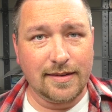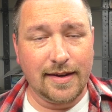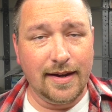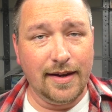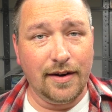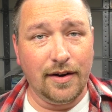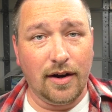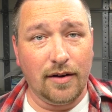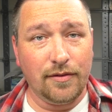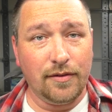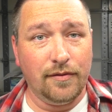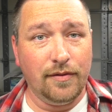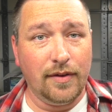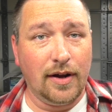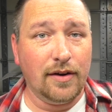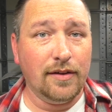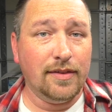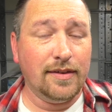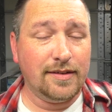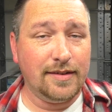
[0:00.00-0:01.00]
kit out
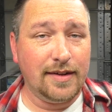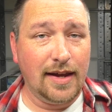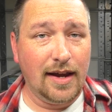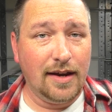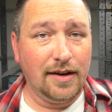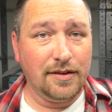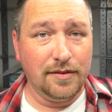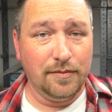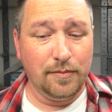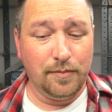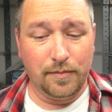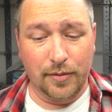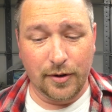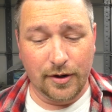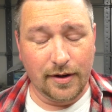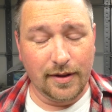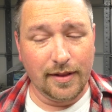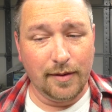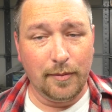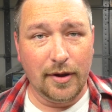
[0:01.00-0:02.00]
of the stash and put
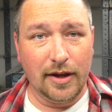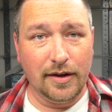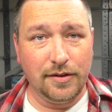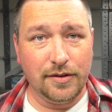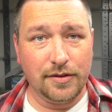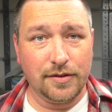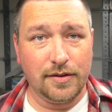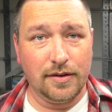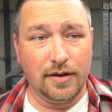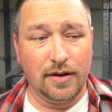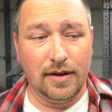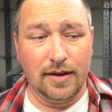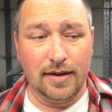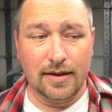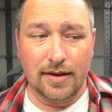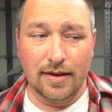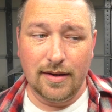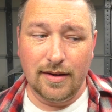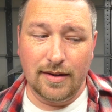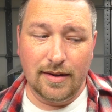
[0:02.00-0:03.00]
it on the bench?
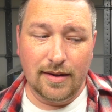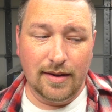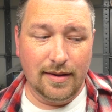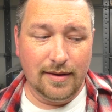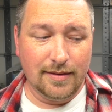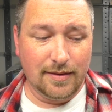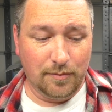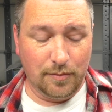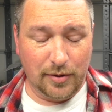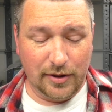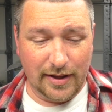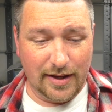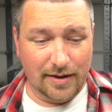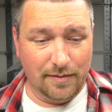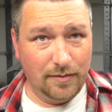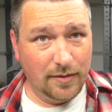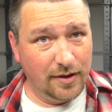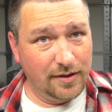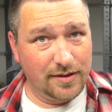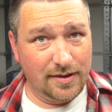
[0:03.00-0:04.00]
Is it
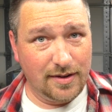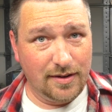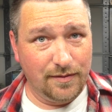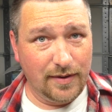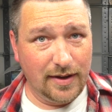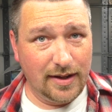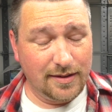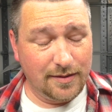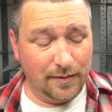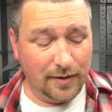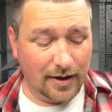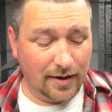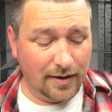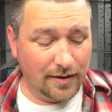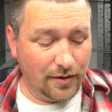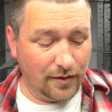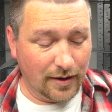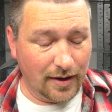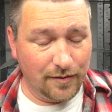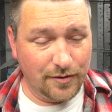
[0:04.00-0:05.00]
planned months in advance? I mean, I
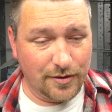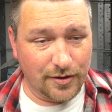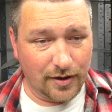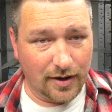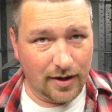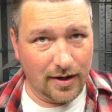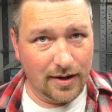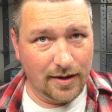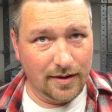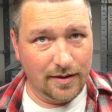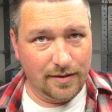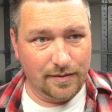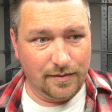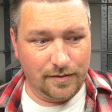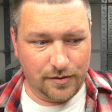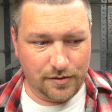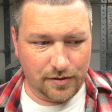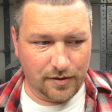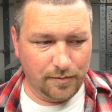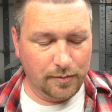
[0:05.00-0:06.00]
know I've tried
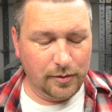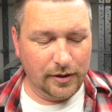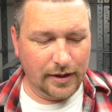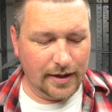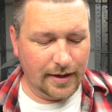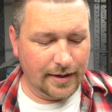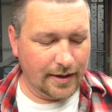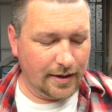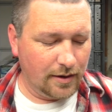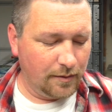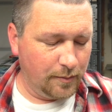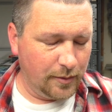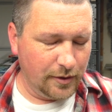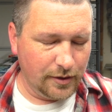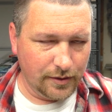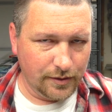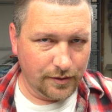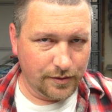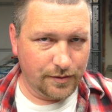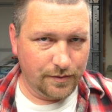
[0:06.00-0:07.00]
sort of planning out
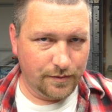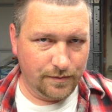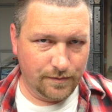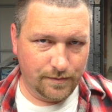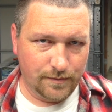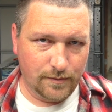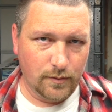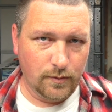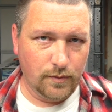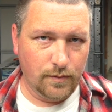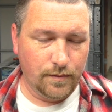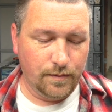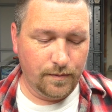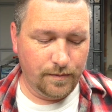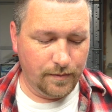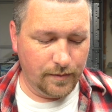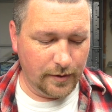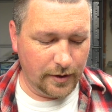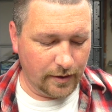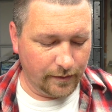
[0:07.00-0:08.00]
builds.
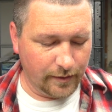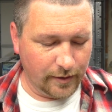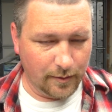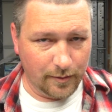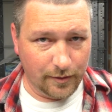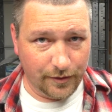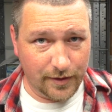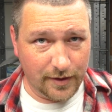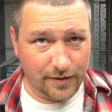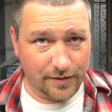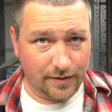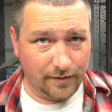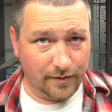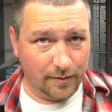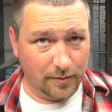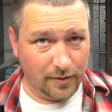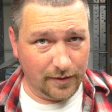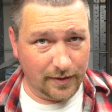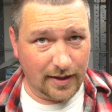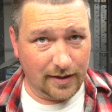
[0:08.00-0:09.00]
You know, I'm going to build this, I'm going
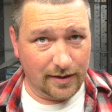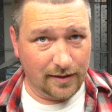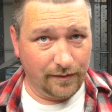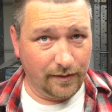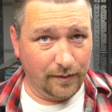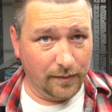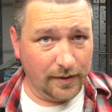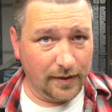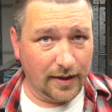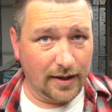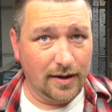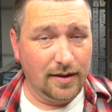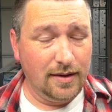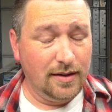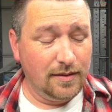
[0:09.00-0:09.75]
to build that, I'm going to build that.